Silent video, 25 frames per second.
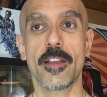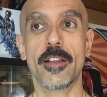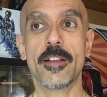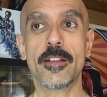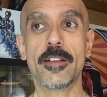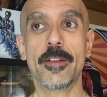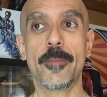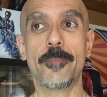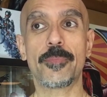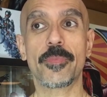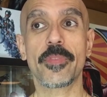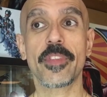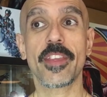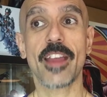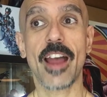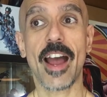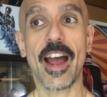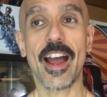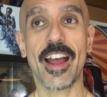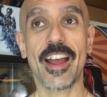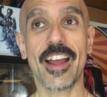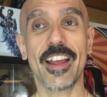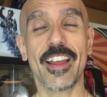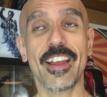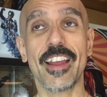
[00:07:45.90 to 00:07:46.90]

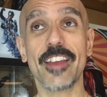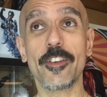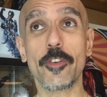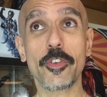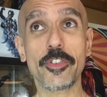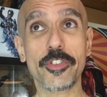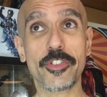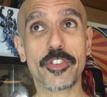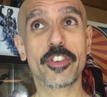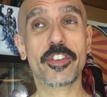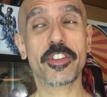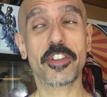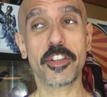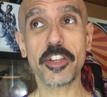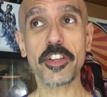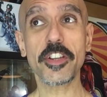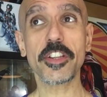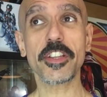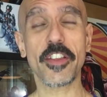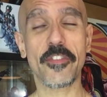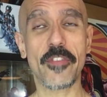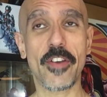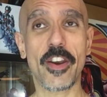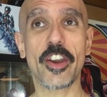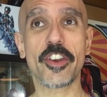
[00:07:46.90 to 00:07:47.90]
It was
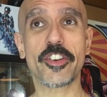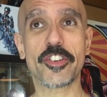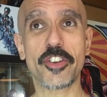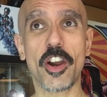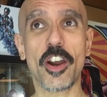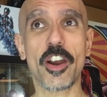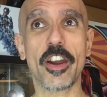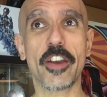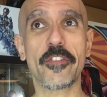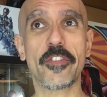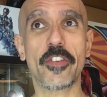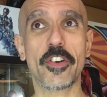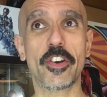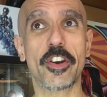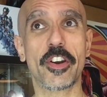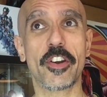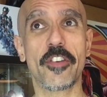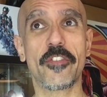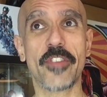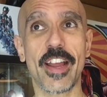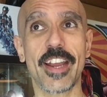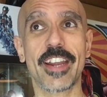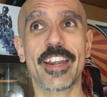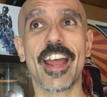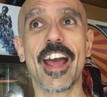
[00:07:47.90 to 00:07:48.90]
clearly very jarring for her to
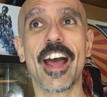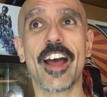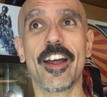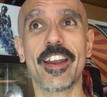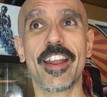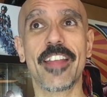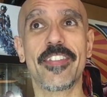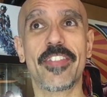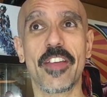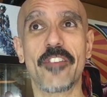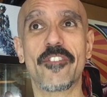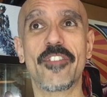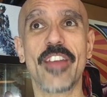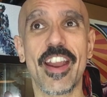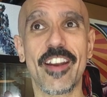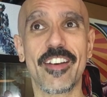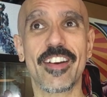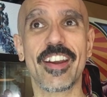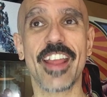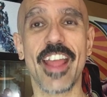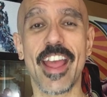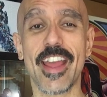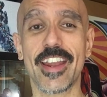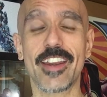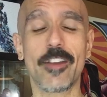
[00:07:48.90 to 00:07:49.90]
find out at the
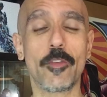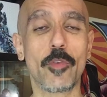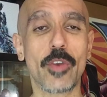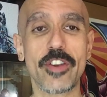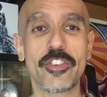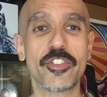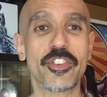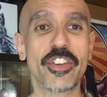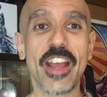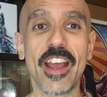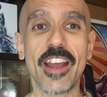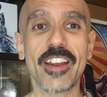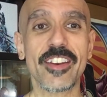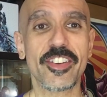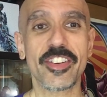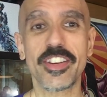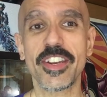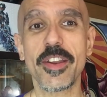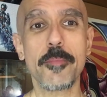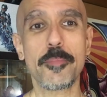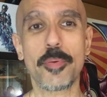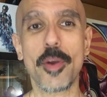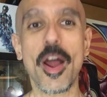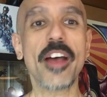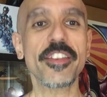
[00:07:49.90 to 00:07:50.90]
very end, and she
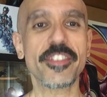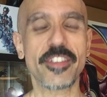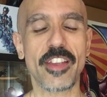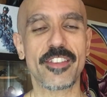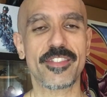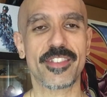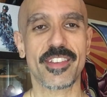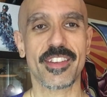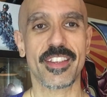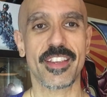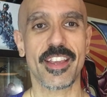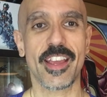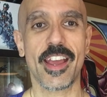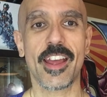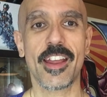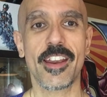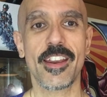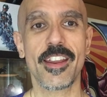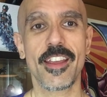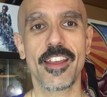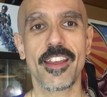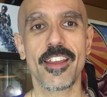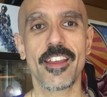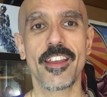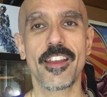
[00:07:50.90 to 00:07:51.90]
didn't process it
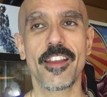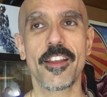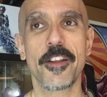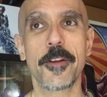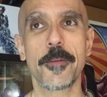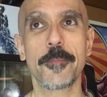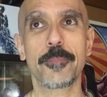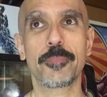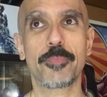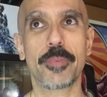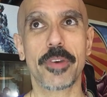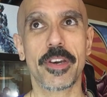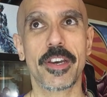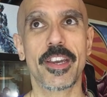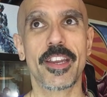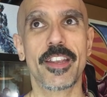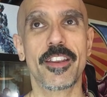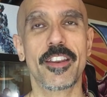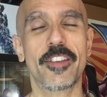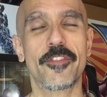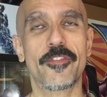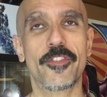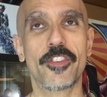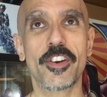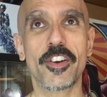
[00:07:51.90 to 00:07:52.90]
yet.
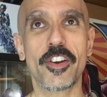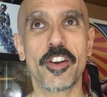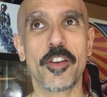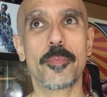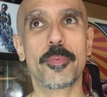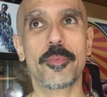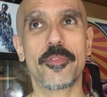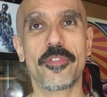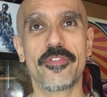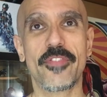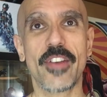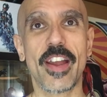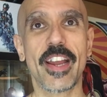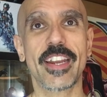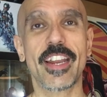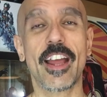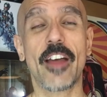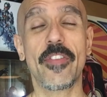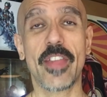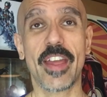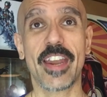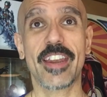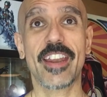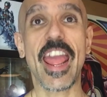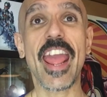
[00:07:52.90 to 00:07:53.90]
But for her to find
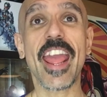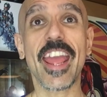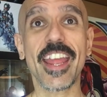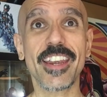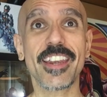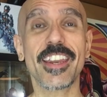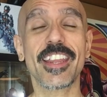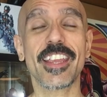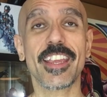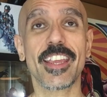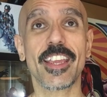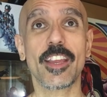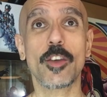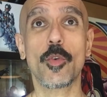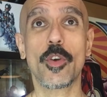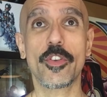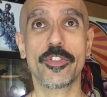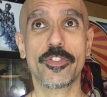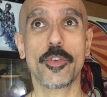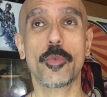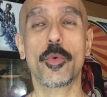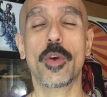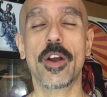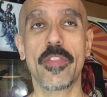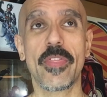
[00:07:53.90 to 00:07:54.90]
out that Andy
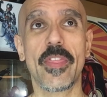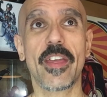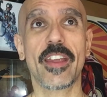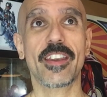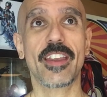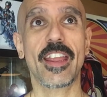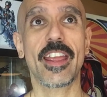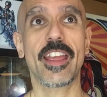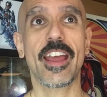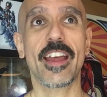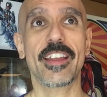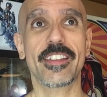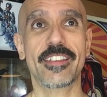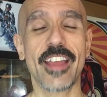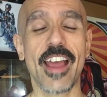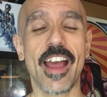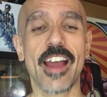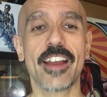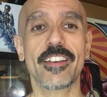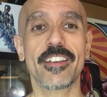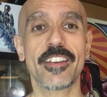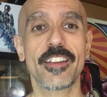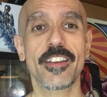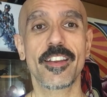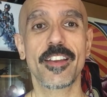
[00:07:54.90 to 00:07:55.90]
was the one that
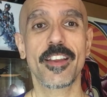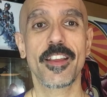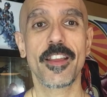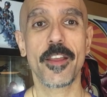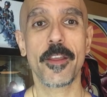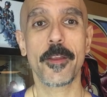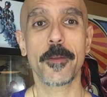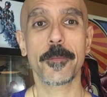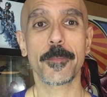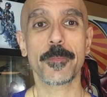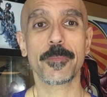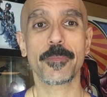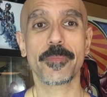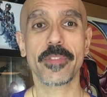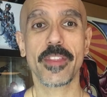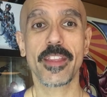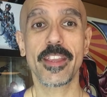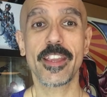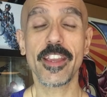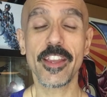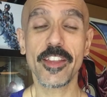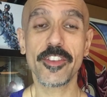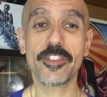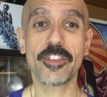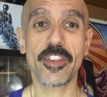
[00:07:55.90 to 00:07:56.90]
attacked
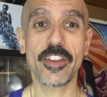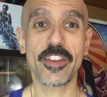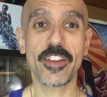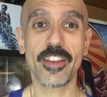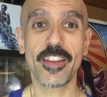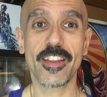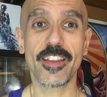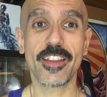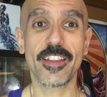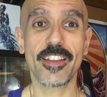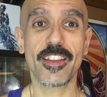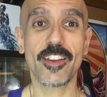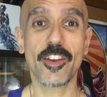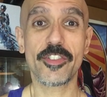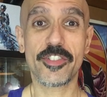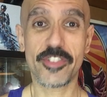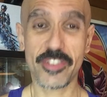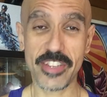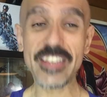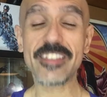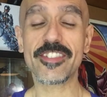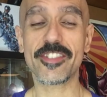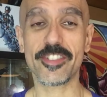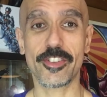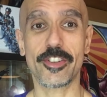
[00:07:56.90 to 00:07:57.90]
his
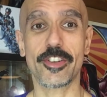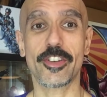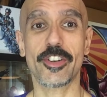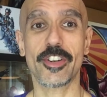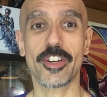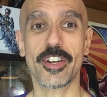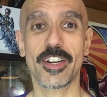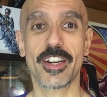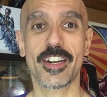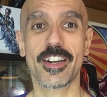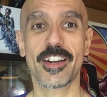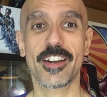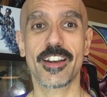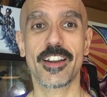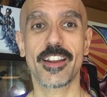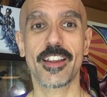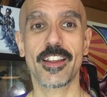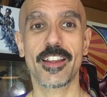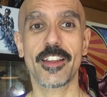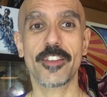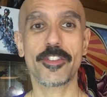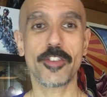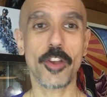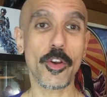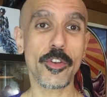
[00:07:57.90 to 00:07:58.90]
sister,
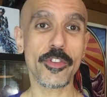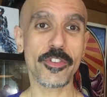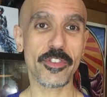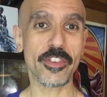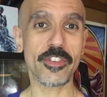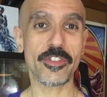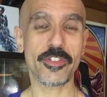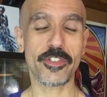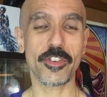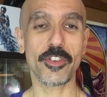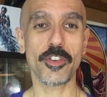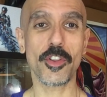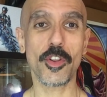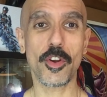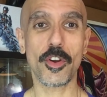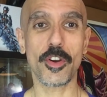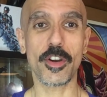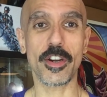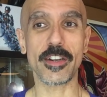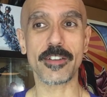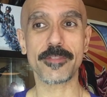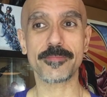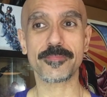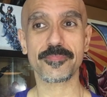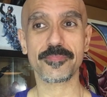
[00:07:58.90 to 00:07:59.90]
his own sister,
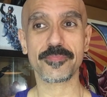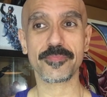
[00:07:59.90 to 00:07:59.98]
Lauren,